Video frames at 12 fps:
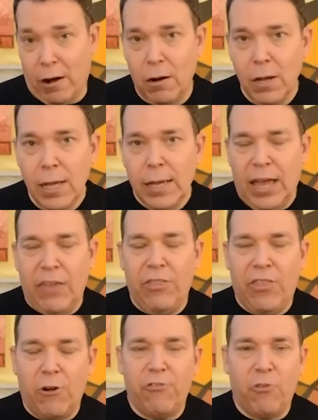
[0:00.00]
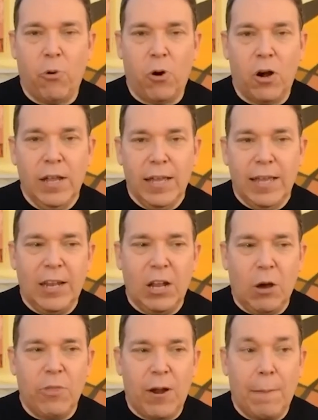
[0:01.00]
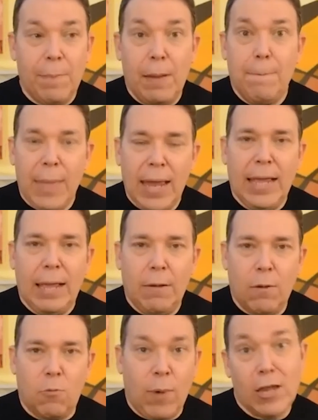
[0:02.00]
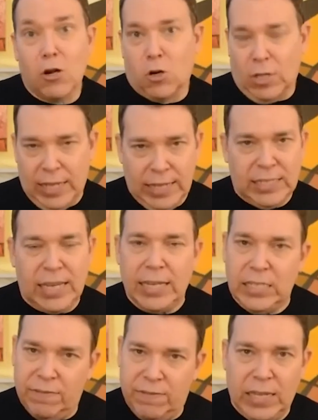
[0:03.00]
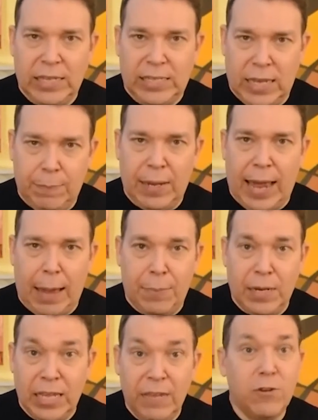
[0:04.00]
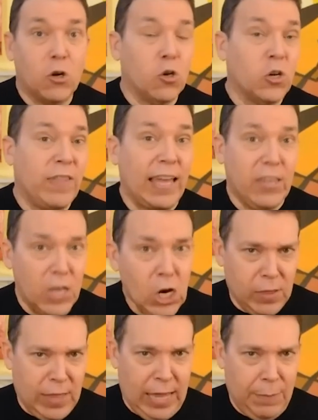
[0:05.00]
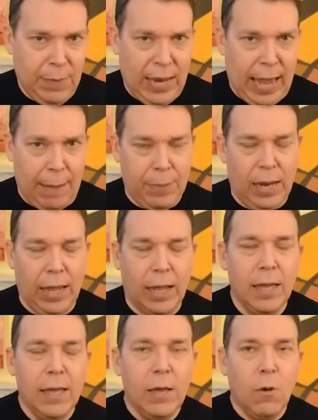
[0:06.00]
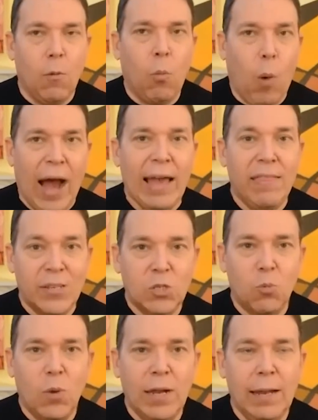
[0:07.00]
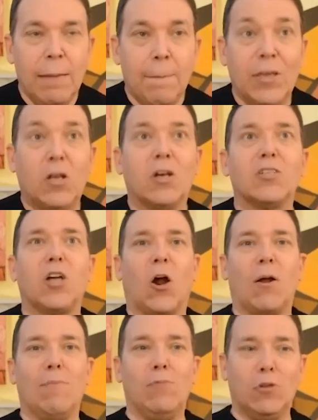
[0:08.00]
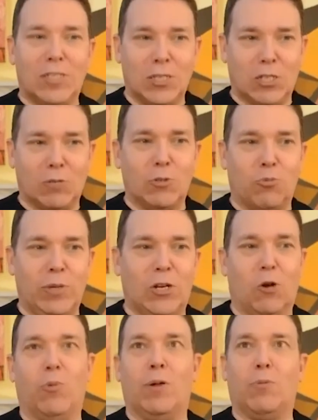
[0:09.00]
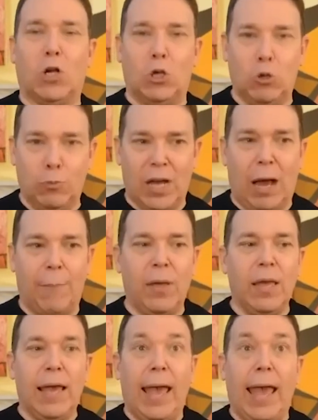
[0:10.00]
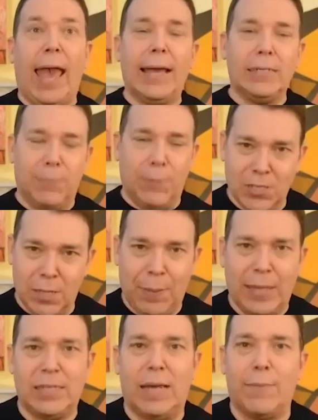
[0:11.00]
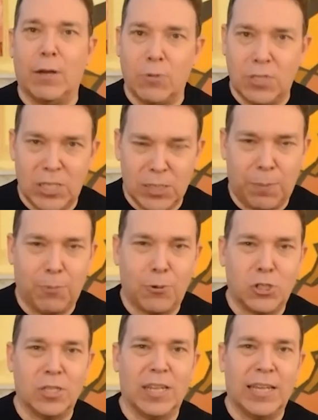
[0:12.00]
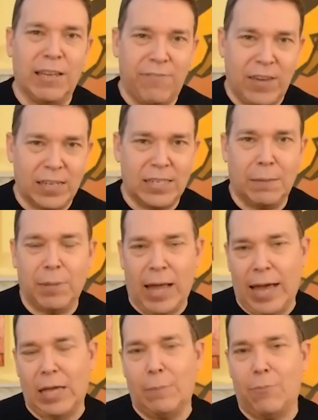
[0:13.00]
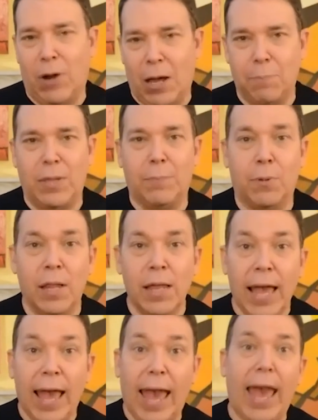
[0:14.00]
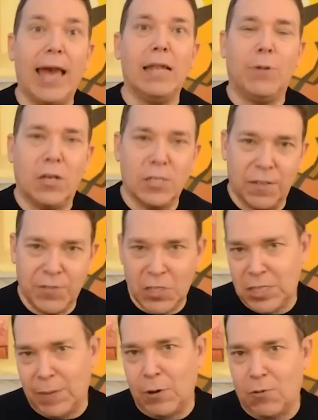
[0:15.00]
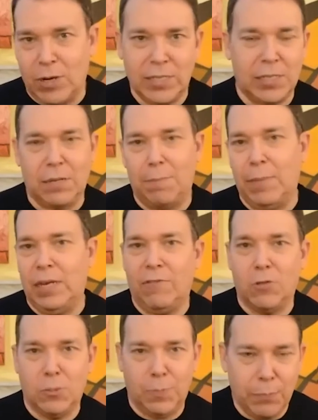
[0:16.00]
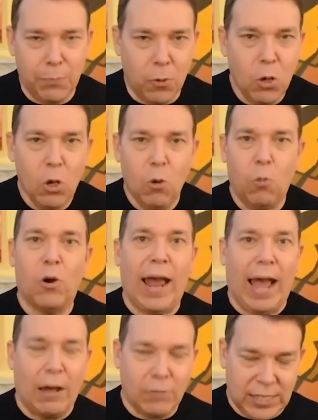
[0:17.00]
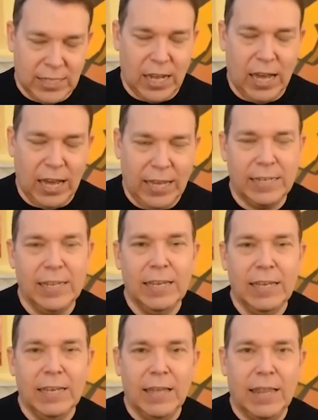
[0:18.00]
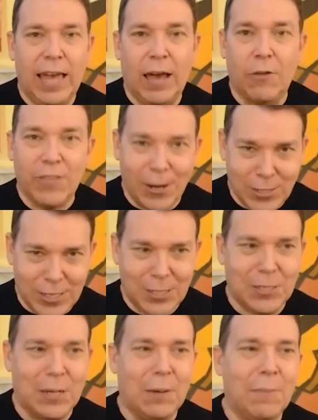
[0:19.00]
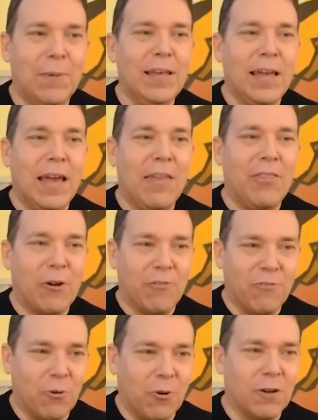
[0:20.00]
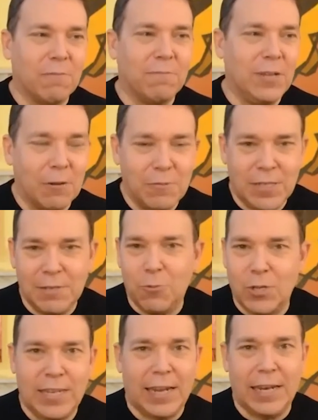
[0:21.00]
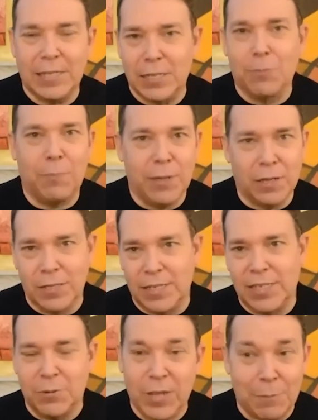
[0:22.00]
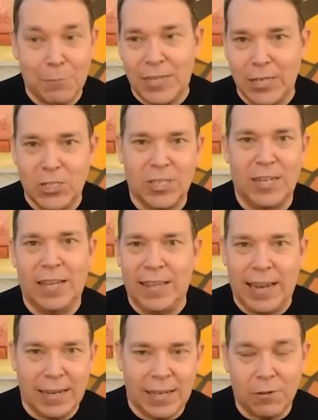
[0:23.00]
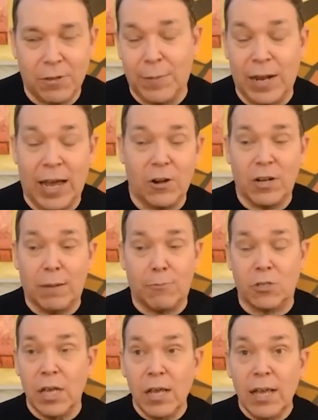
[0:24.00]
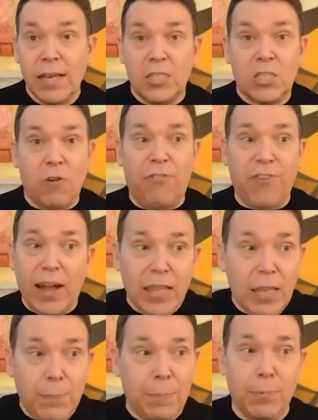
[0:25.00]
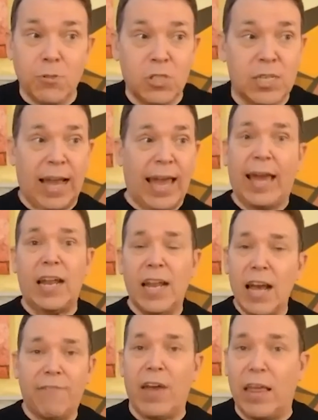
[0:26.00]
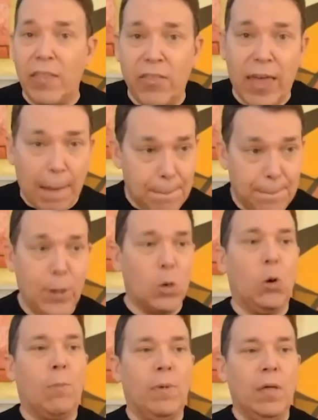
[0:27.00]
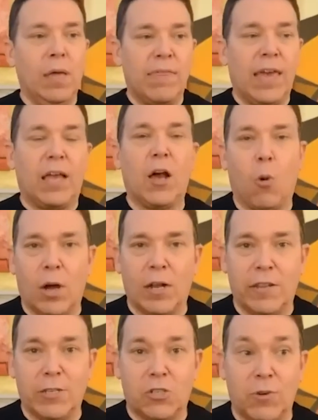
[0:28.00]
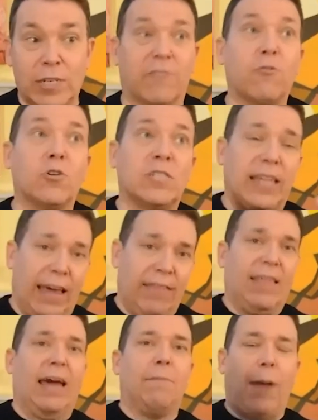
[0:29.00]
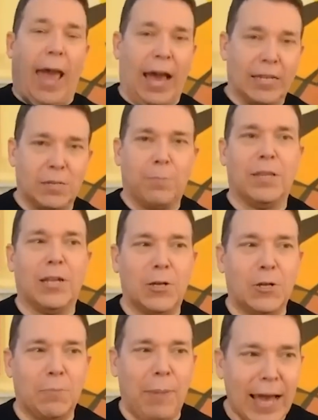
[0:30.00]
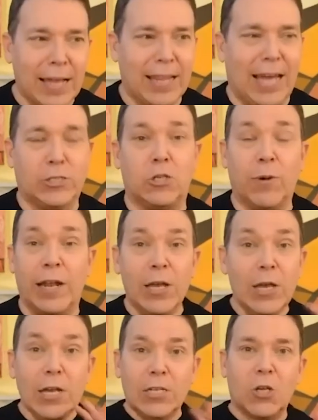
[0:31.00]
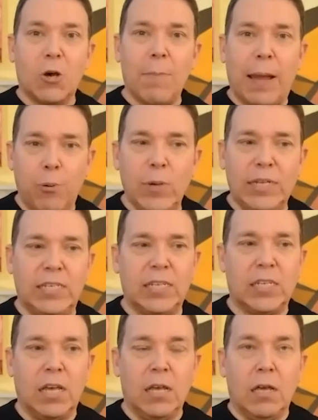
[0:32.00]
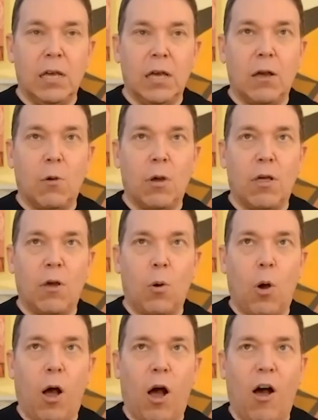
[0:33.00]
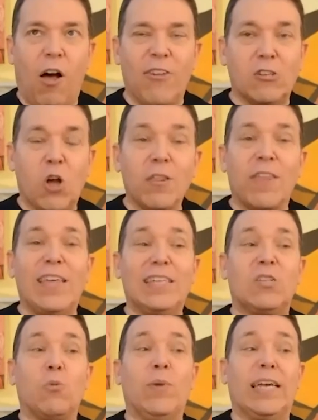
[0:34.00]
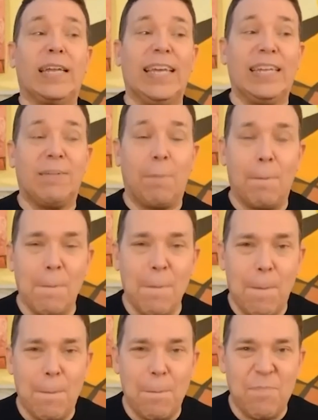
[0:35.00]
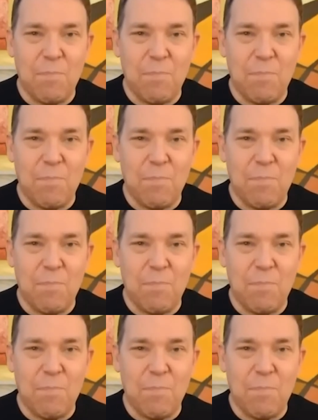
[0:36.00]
rare, and therefore, you know, there have been many regularly these kinds of things had been happening. Even earlier that year, they had been happening. Why this one? Because our immune system was weaker. We were cooped up and because the pandemic was disproportionately affecting black and brown people and because of systemic racism many of those people were outside the healthcare system and therefore you know didn't weren't taking a simple pill to deal with hypertension and that killed them in higher numbers so finally people were just like i had enough and then they boom they go onto the streets and of course then that has a political backlash to it so my point is there's all the things that we can in-